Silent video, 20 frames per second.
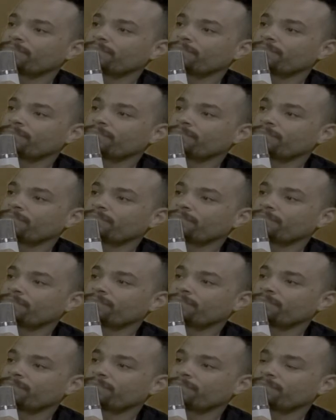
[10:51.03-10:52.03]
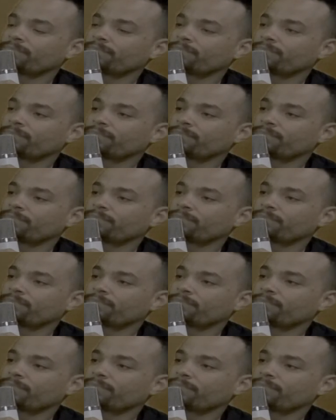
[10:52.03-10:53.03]

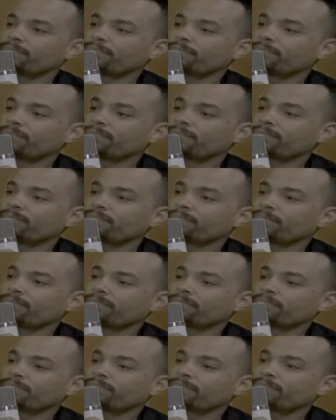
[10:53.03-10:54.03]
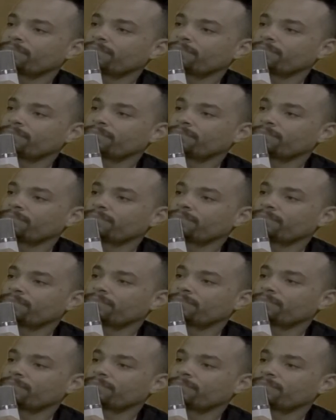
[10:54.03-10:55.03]

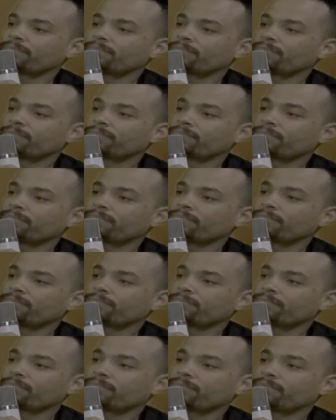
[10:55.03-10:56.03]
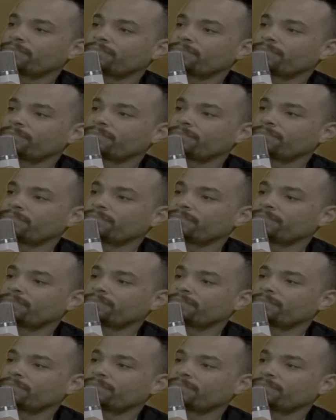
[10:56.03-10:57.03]

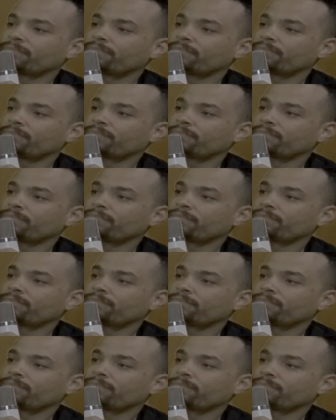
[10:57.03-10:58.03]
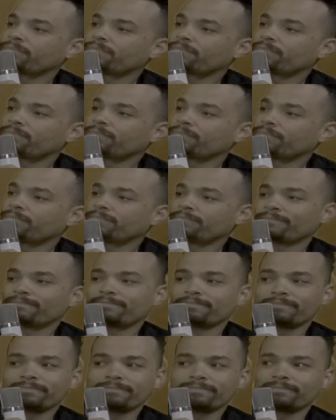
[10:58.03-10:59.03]
The person shown says nothing.